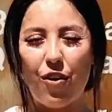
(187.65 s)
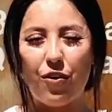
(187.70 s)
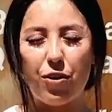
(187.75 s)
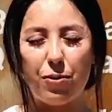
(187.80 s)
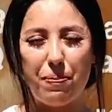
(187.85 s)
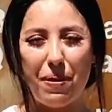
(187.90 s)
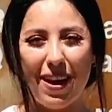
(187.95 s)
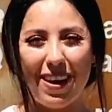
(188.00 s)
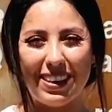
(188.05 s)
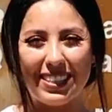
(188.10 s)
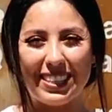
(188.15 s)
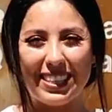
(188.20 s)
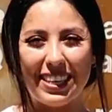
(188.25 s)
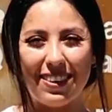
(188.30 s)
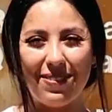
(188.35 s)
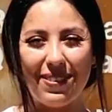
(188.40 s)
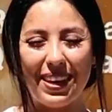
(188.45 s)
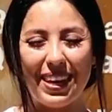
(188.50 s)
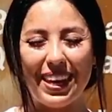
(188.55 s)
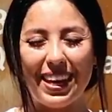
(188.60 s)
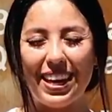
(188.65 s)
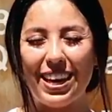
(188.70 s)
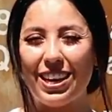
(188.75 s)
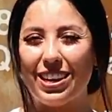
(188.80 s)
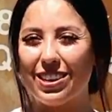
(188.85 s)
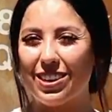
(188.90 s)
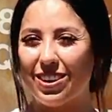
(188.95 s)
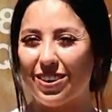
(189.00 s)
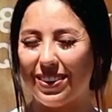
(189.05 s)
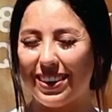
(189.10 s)
For Perris TV,
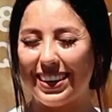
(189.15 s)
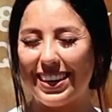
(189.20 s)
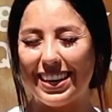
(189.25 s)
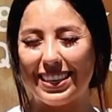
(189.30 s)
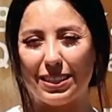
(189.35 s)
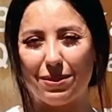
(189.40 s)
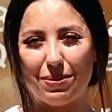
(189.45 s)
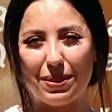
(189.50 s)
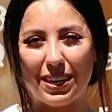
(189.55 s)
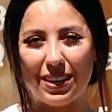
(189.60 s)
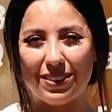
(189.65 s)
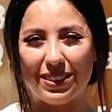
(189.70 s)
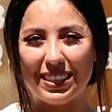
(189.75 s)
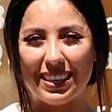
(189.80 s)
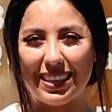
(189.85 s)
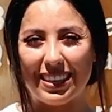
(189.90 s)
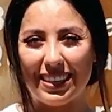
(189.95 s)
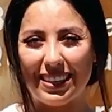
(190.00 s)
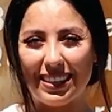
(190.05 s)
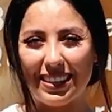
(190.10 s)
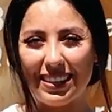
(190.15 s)
Karina Espinoza.